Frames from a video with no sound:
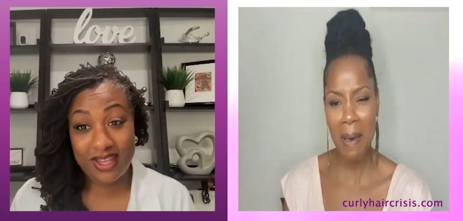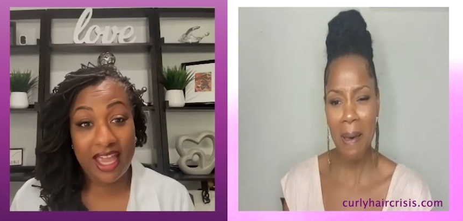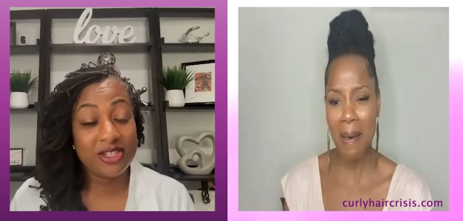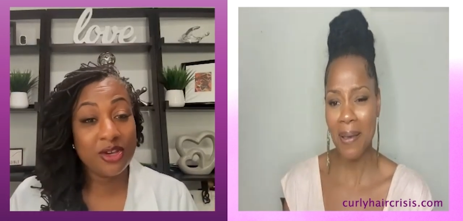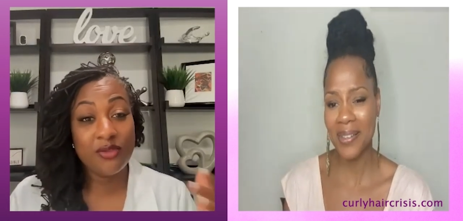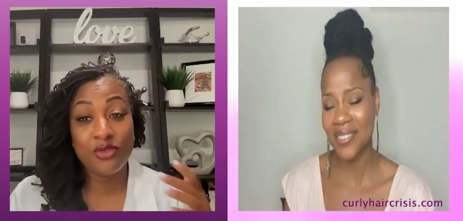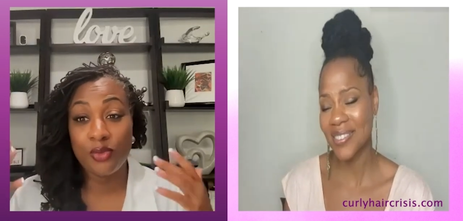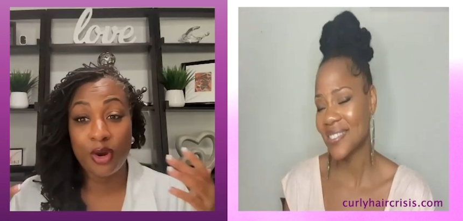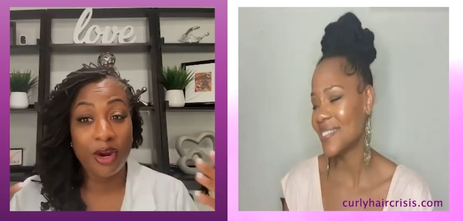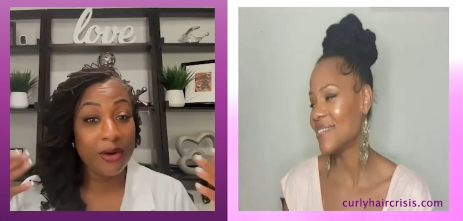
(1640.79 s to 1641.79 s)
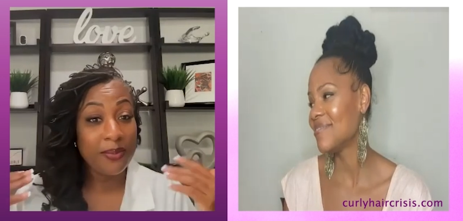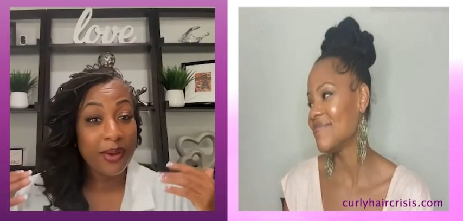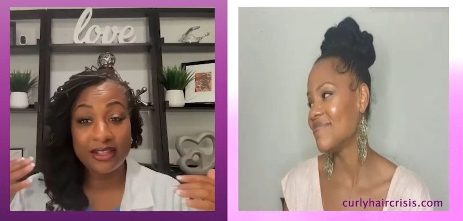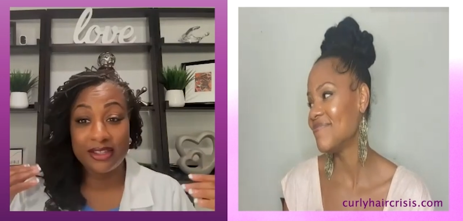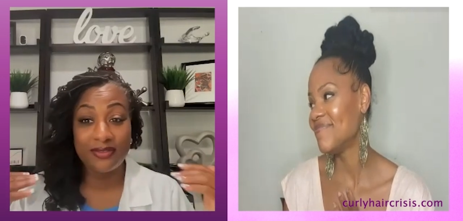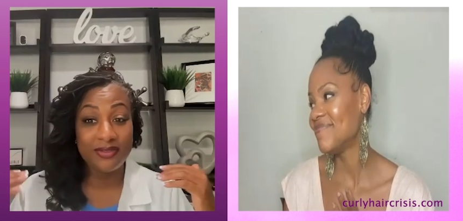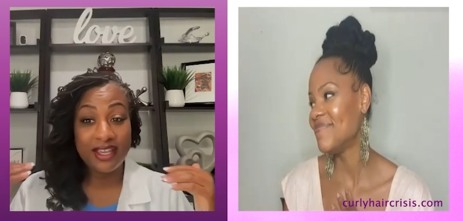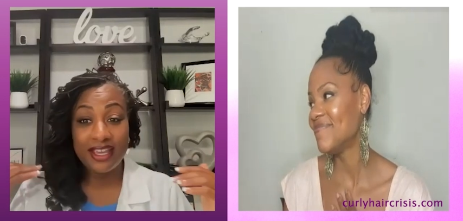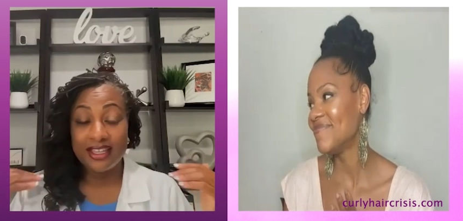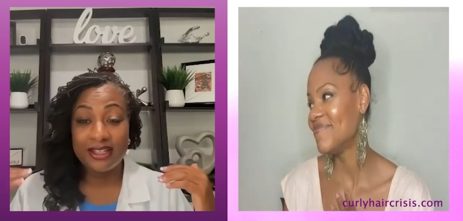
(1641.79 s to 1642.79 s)
Speaker 1: Okay, so if you mm-hmm. worry about the
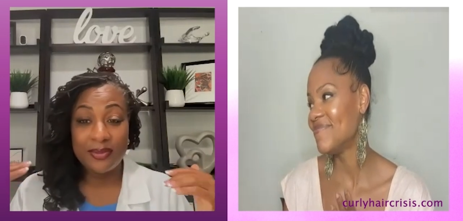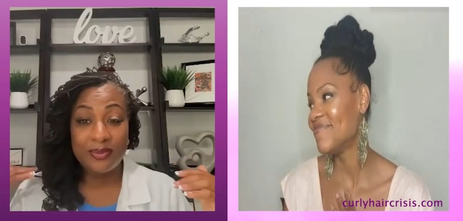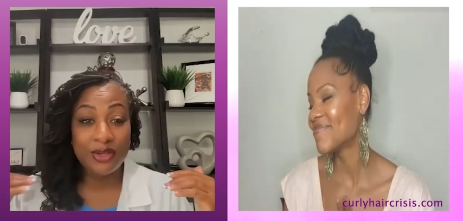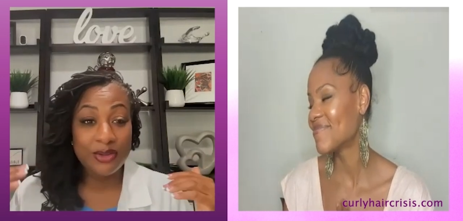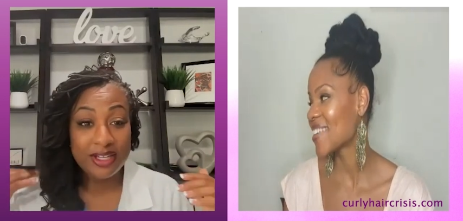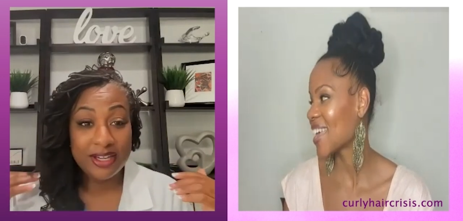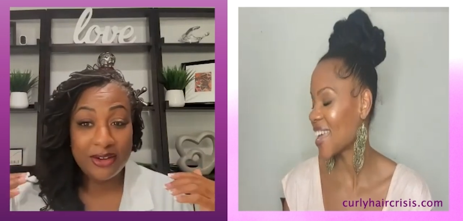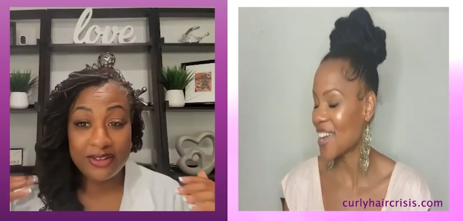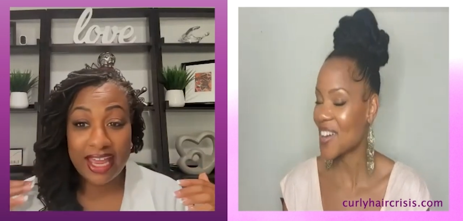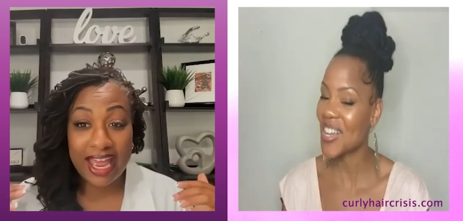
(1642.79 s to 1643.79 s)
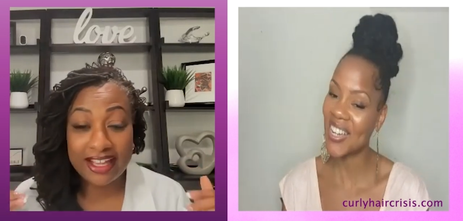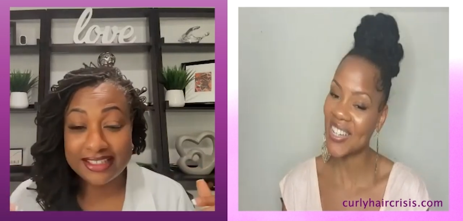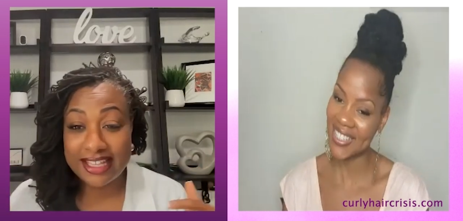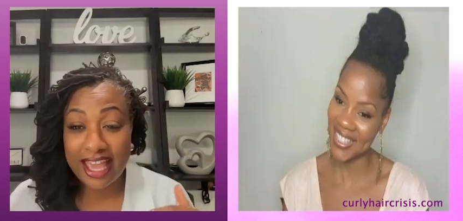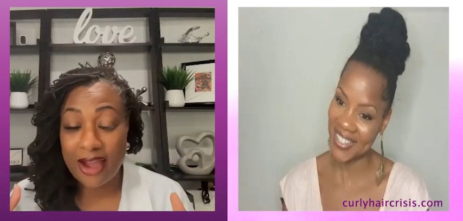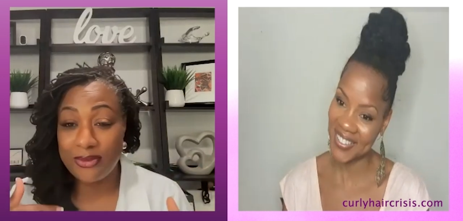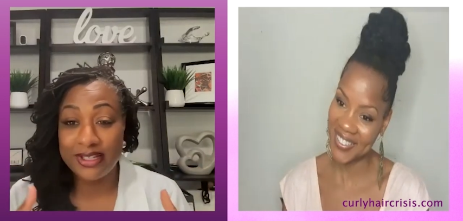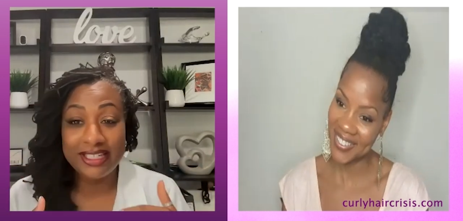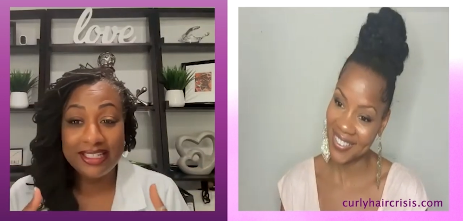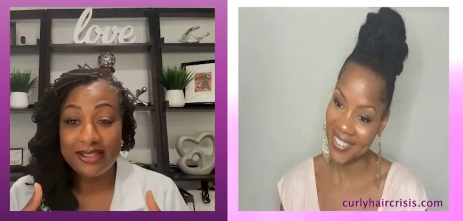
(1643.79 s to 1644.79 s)
the beauty on the outside,
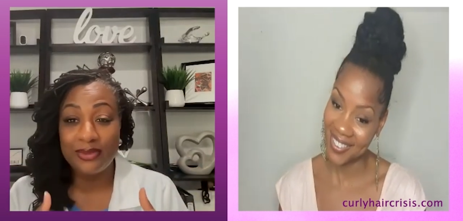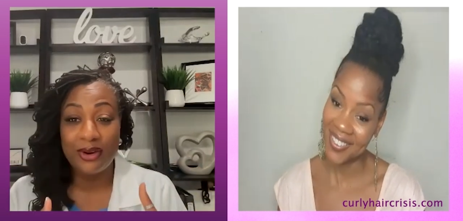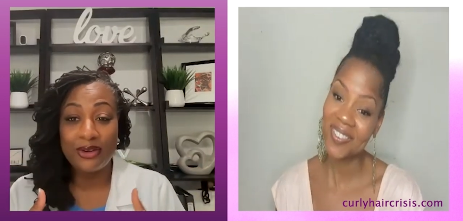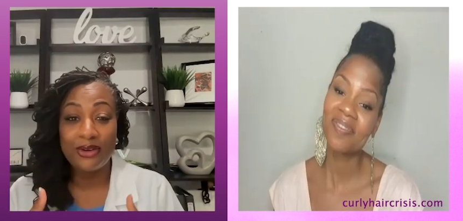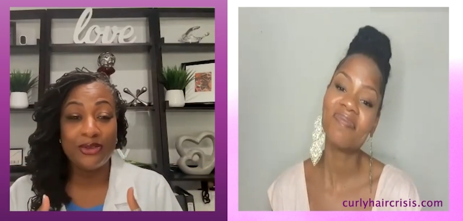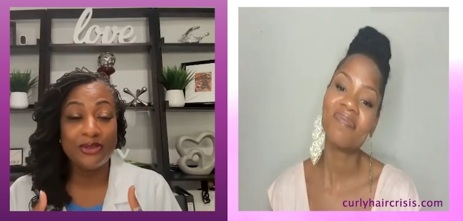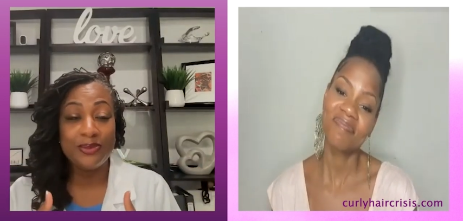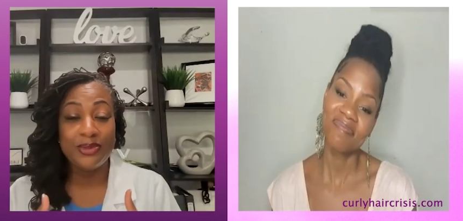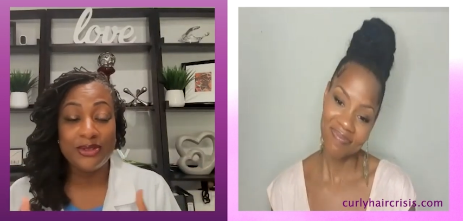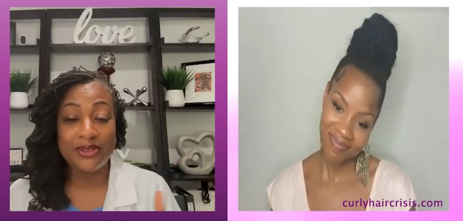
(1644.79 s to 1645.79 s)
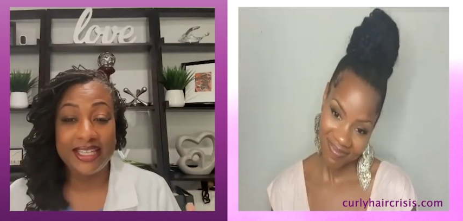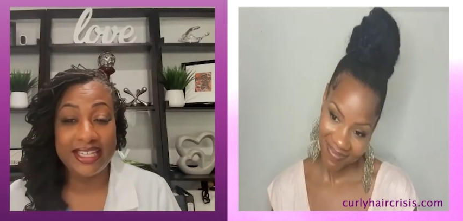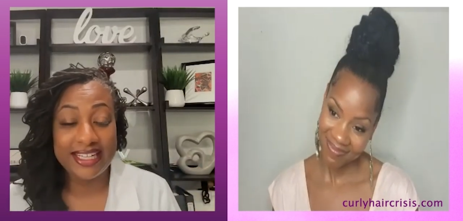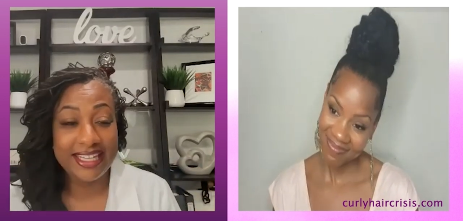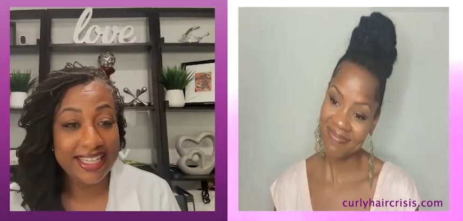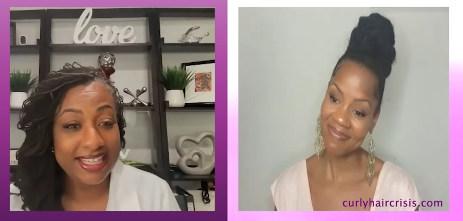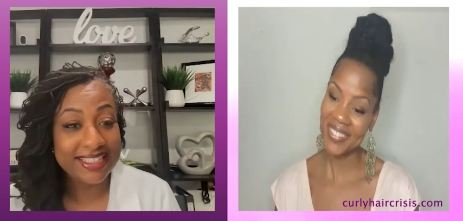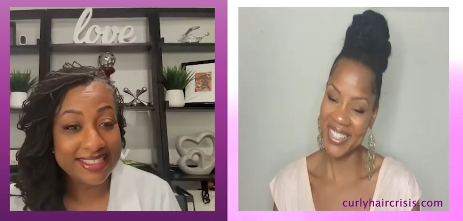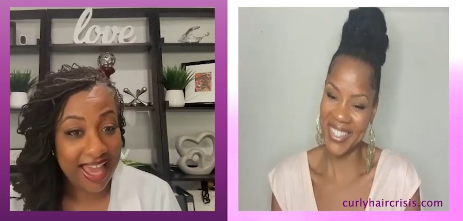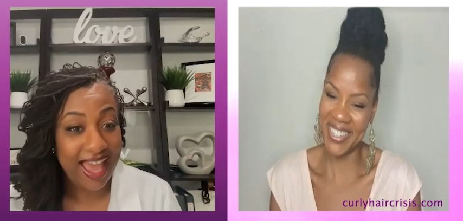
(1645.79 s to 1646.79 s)
we need to work on the beauty in the
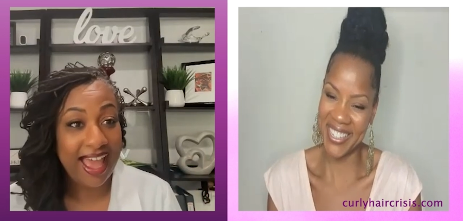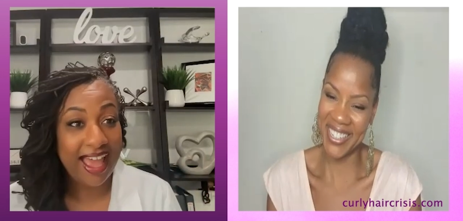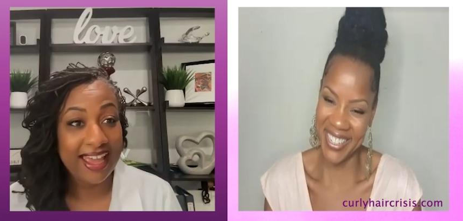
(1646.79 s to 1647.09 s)
inside.